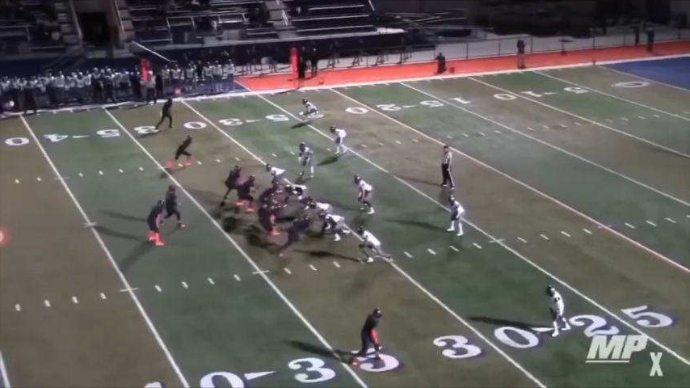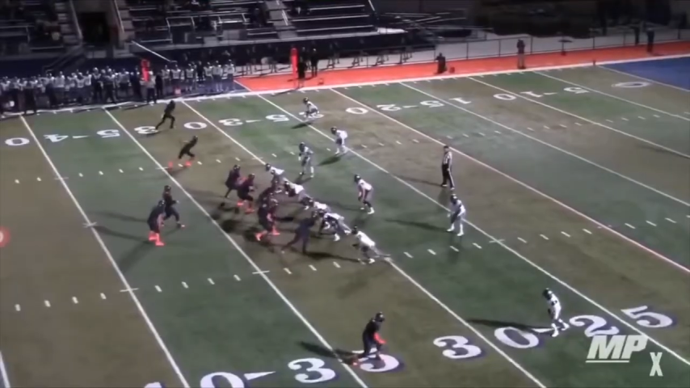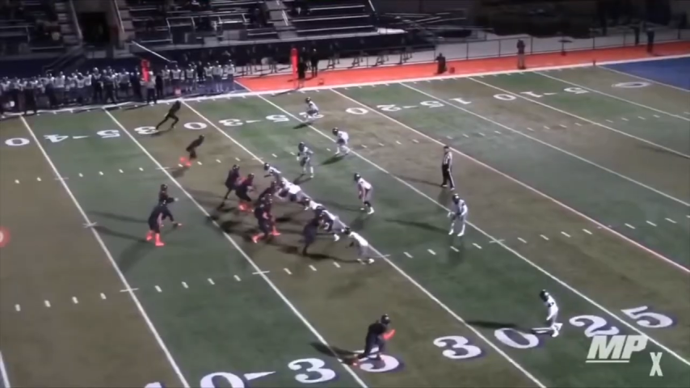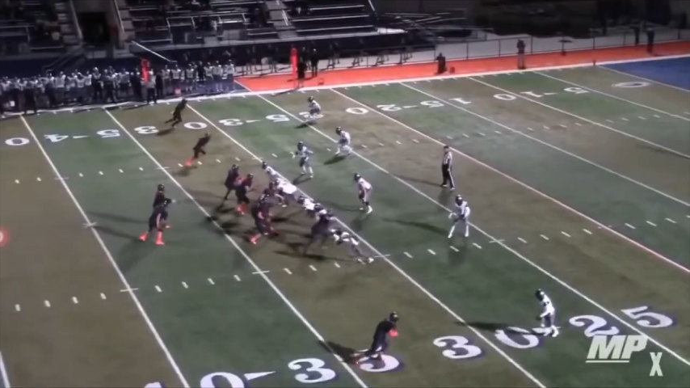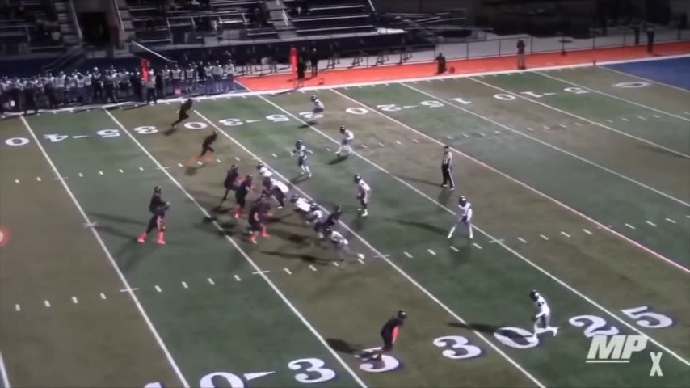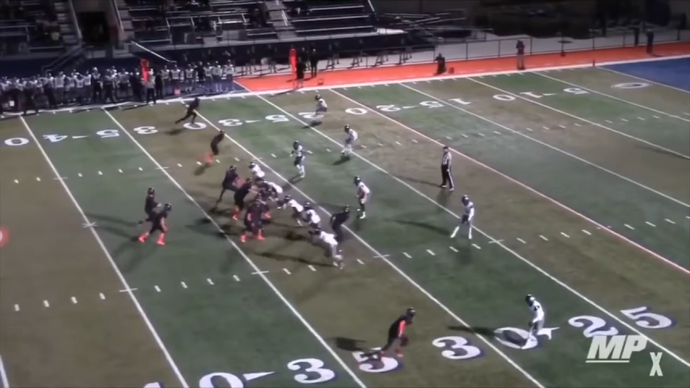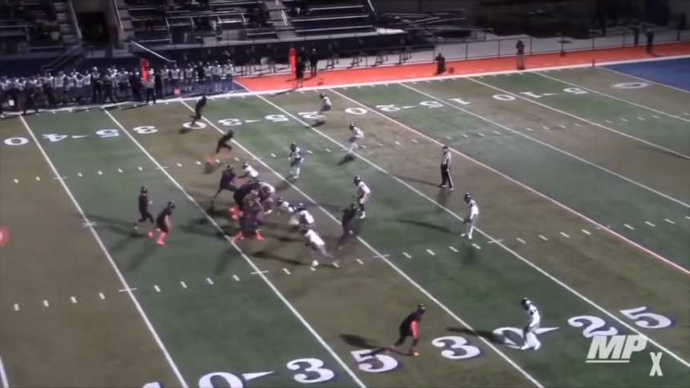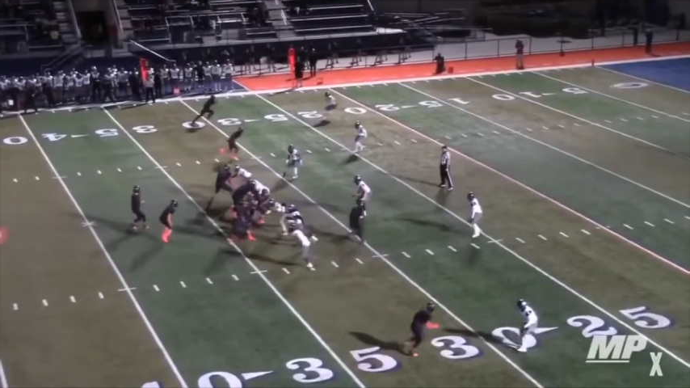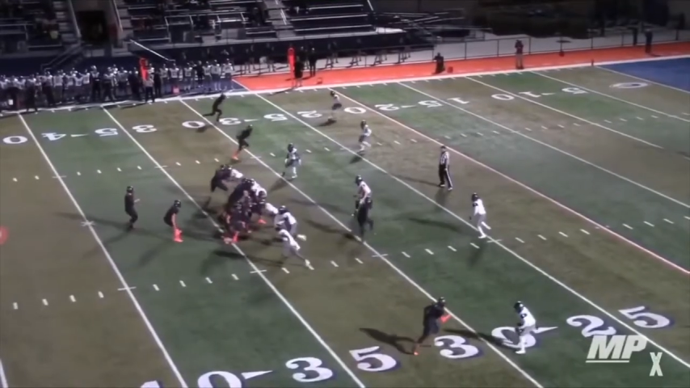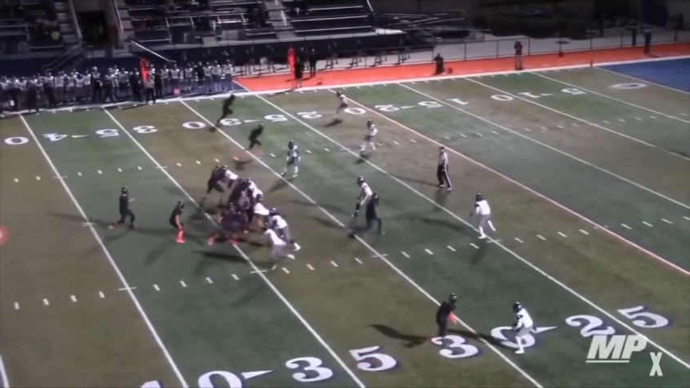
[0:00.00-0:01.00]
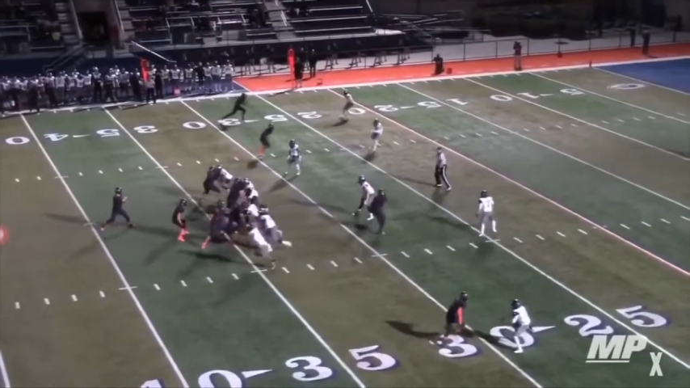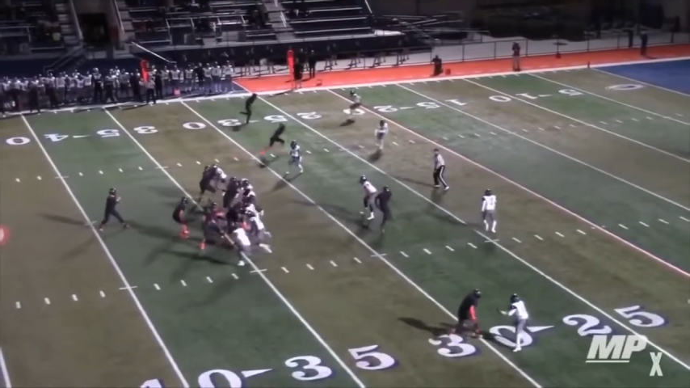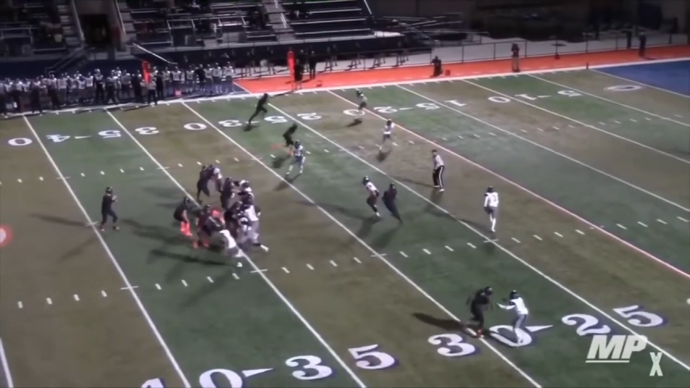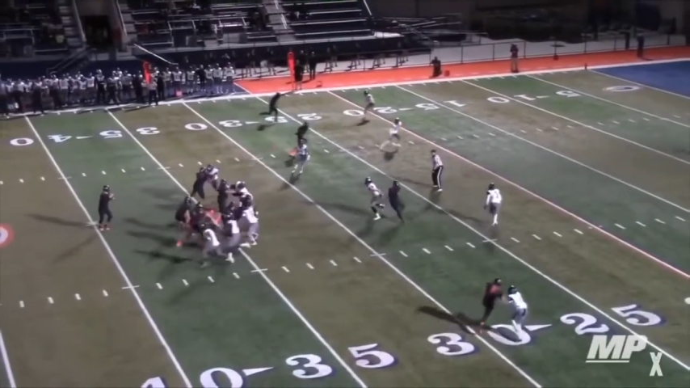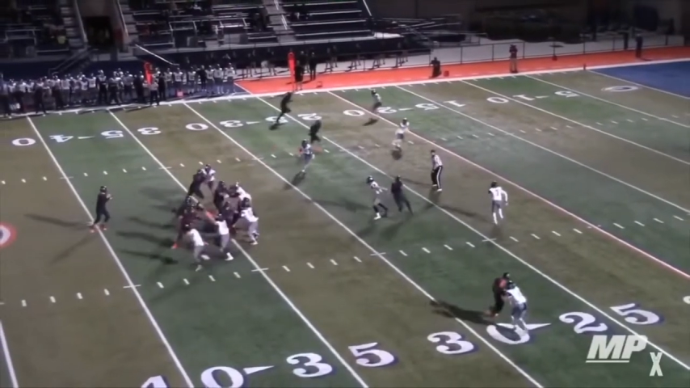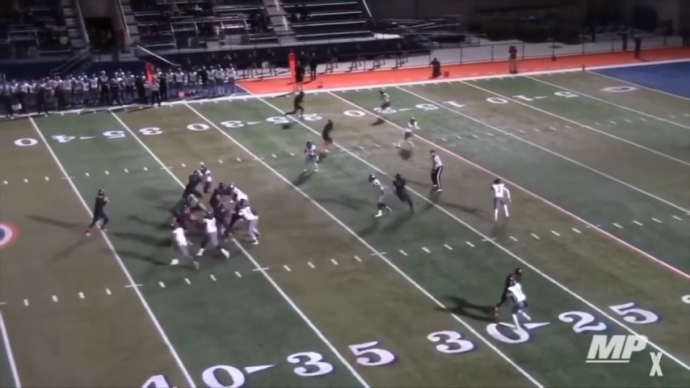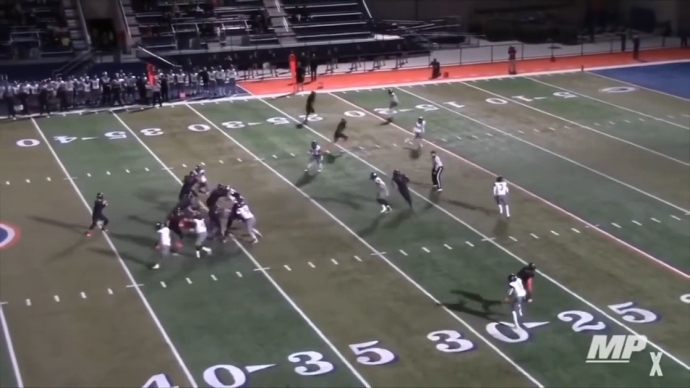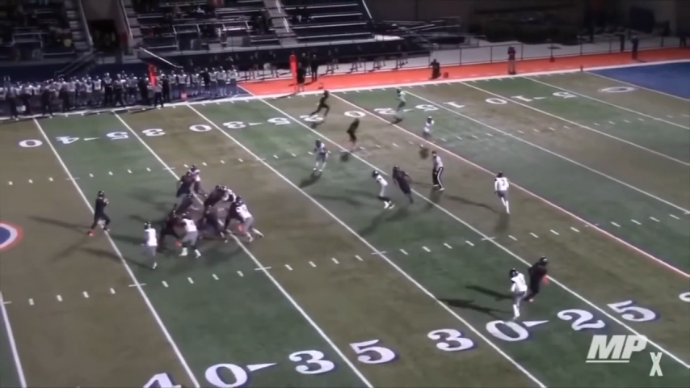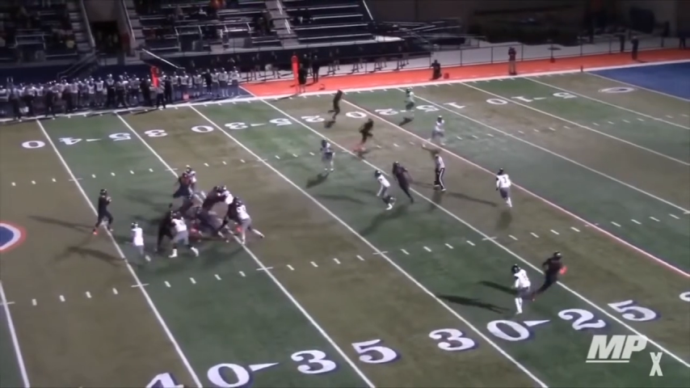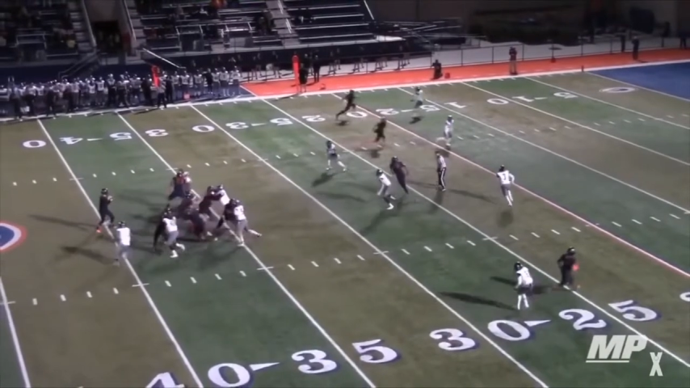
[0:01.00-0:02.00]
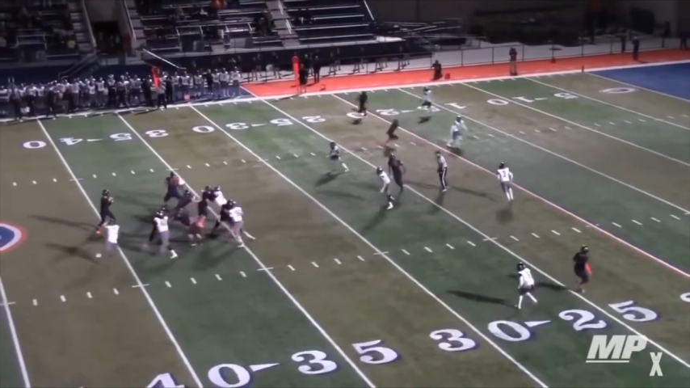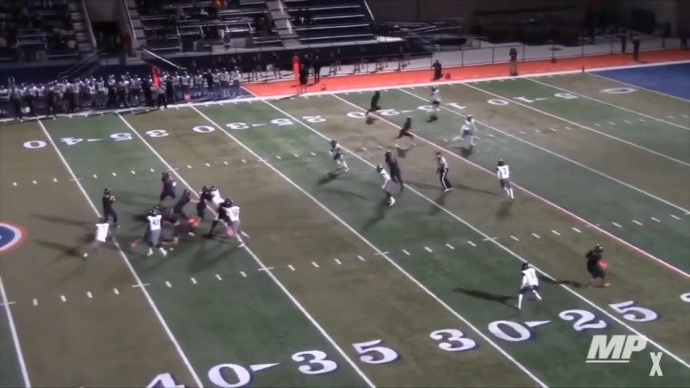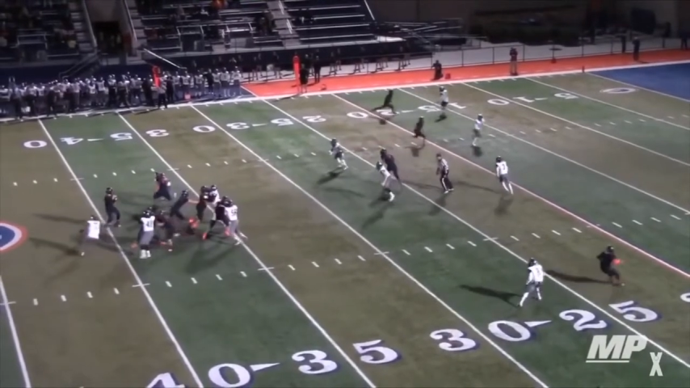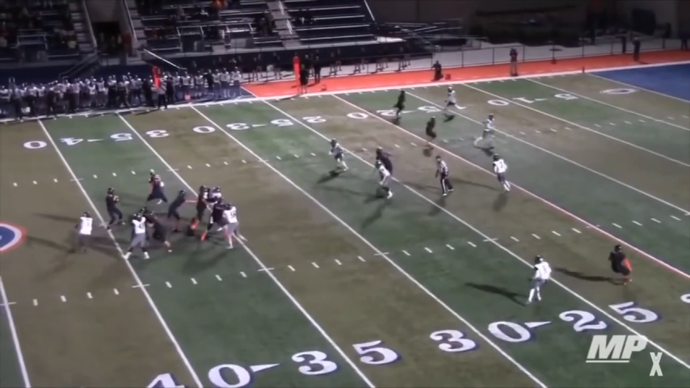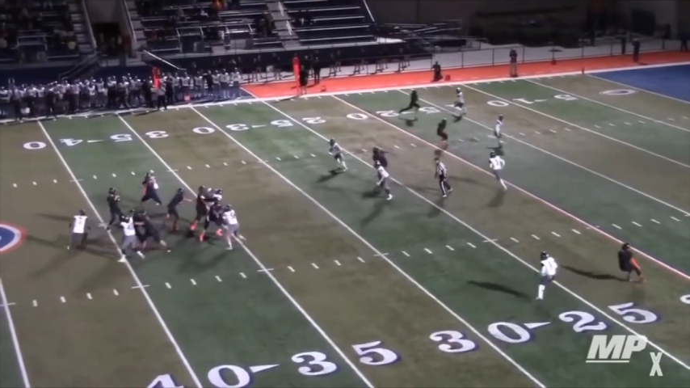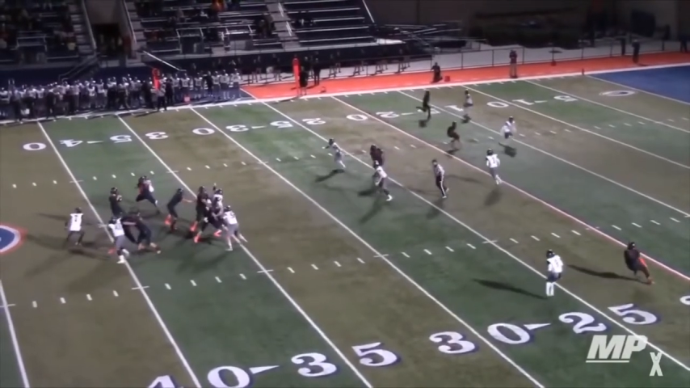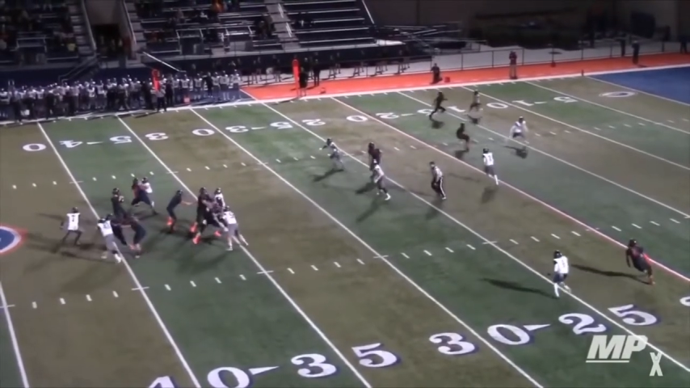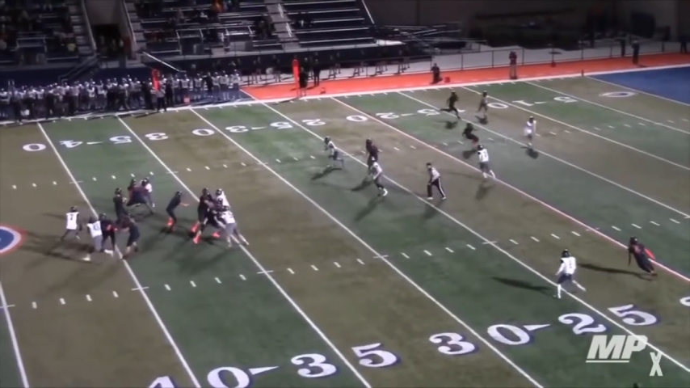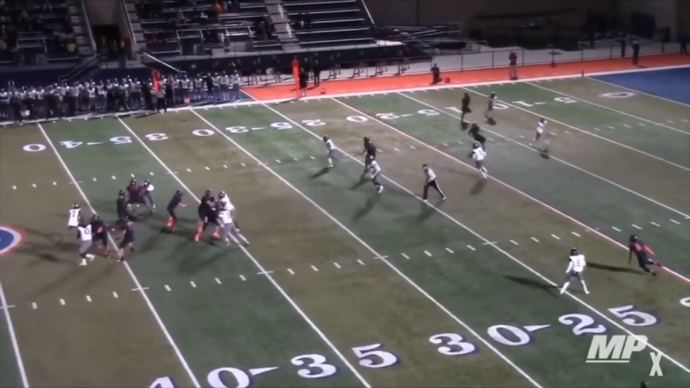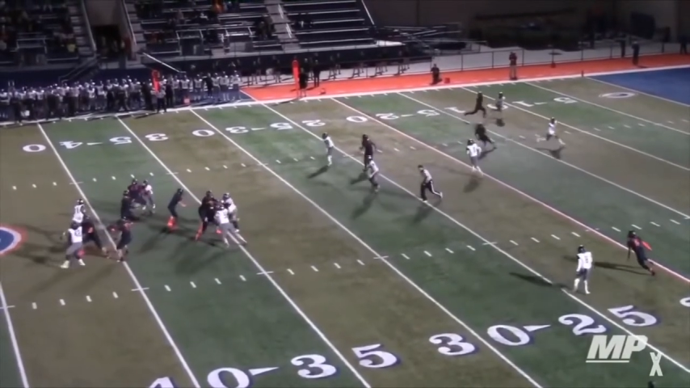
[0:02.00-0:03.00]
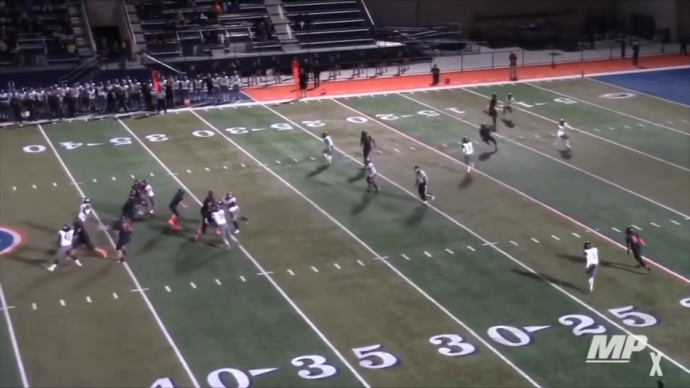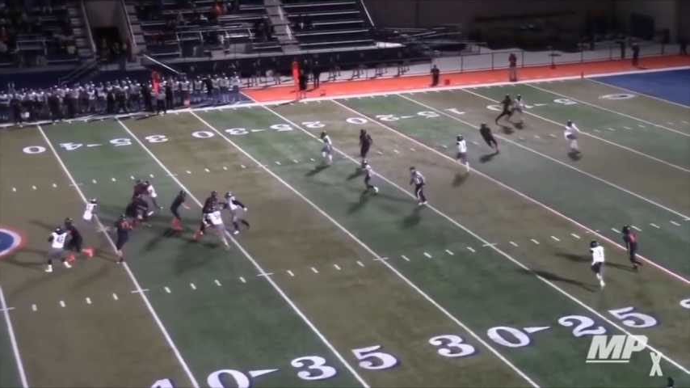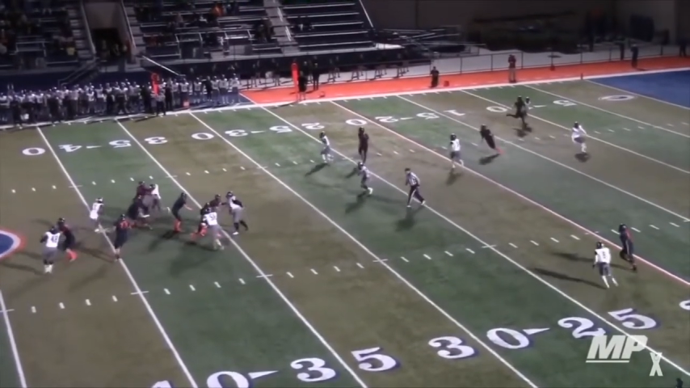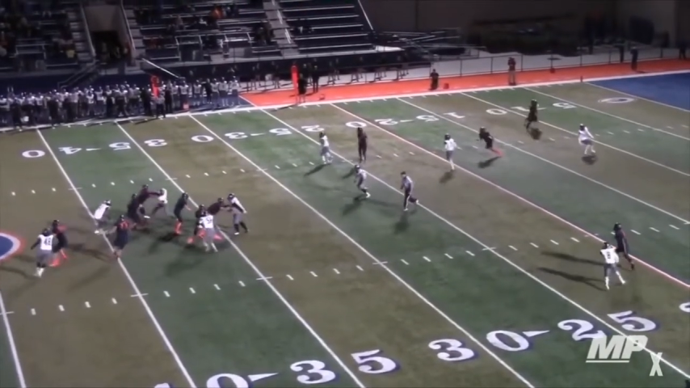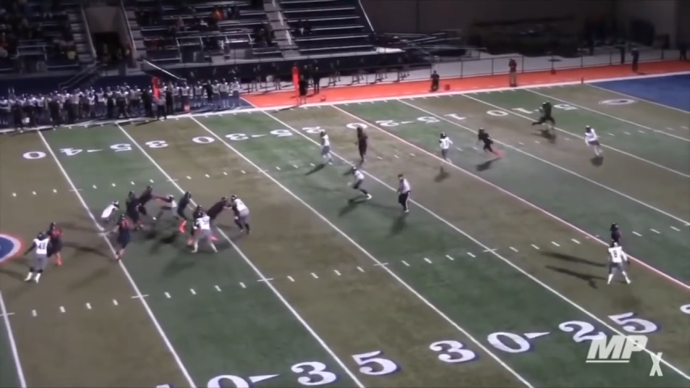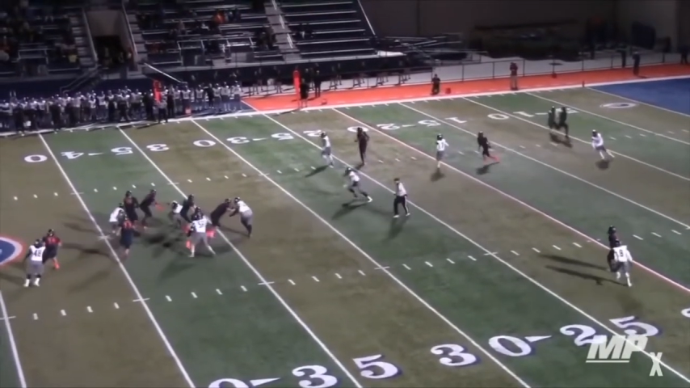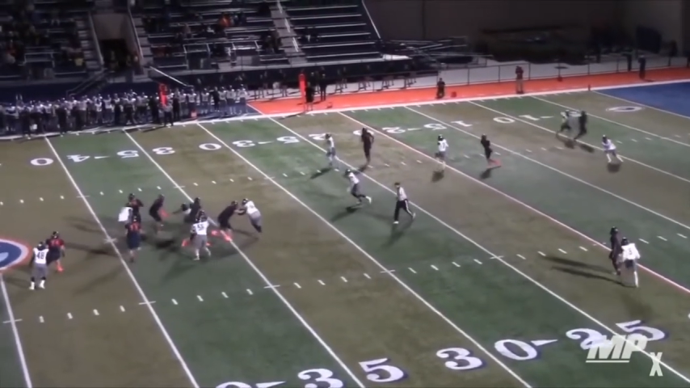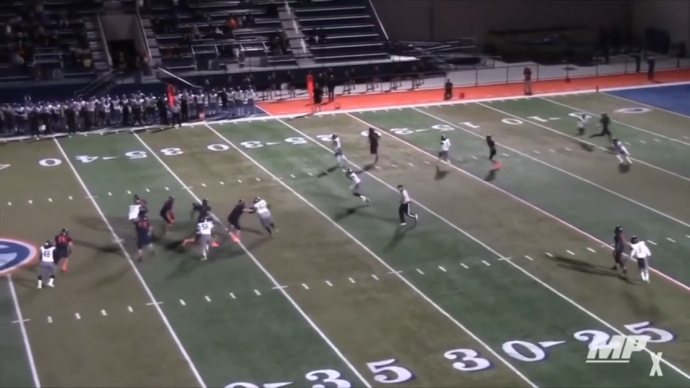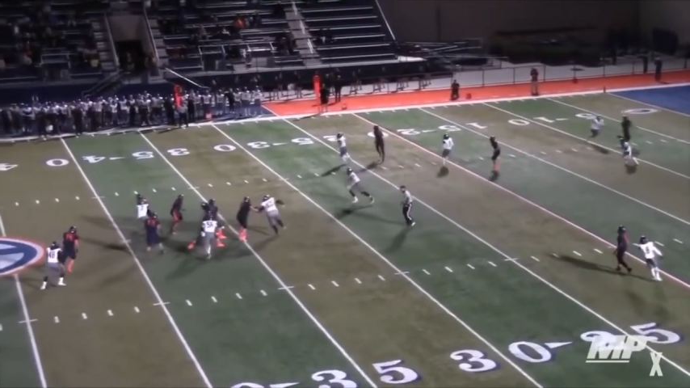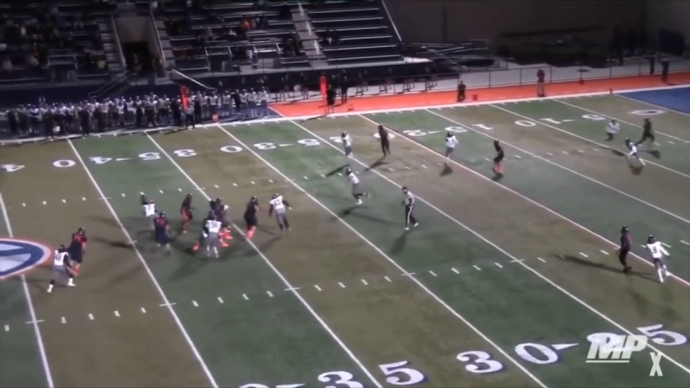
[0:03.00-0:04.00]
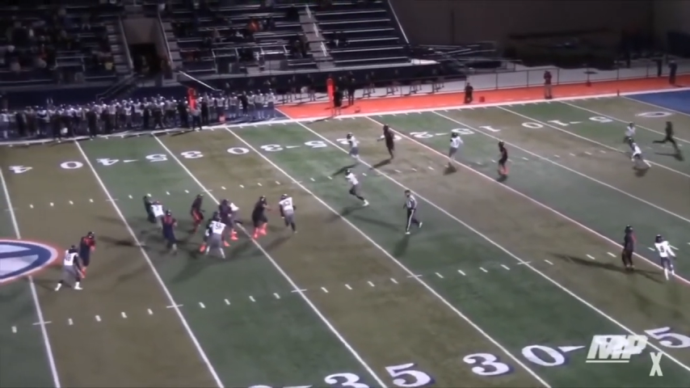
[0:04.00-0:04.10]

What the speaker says: (no speaker visible)